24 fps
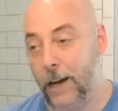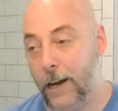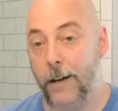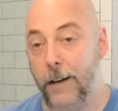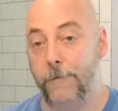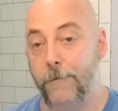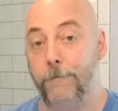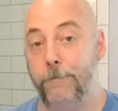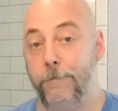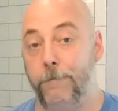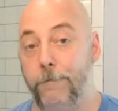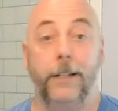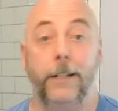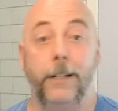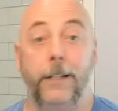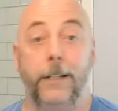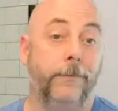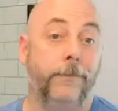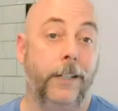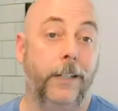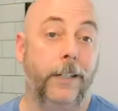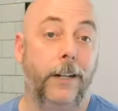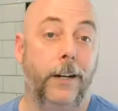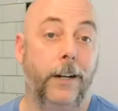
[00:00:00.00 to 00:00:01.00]
But
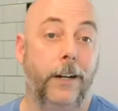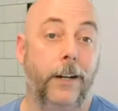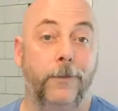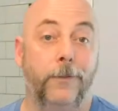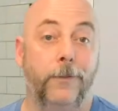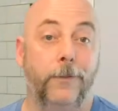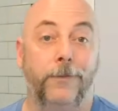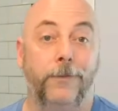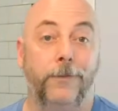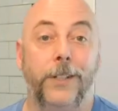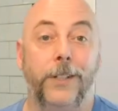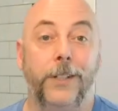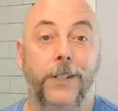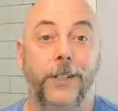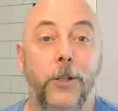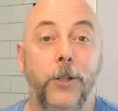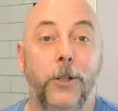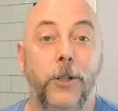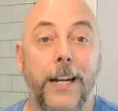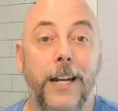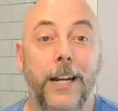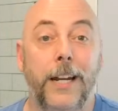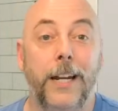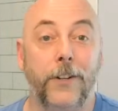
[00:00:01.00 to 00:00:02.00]
you can
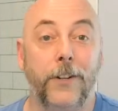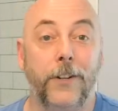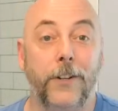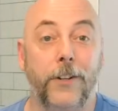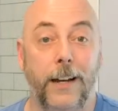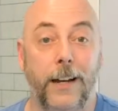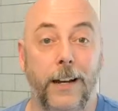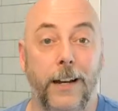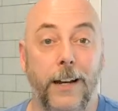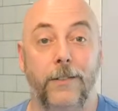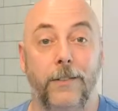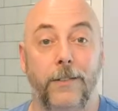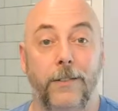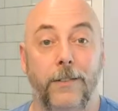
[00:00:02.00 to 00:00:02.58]
never tell.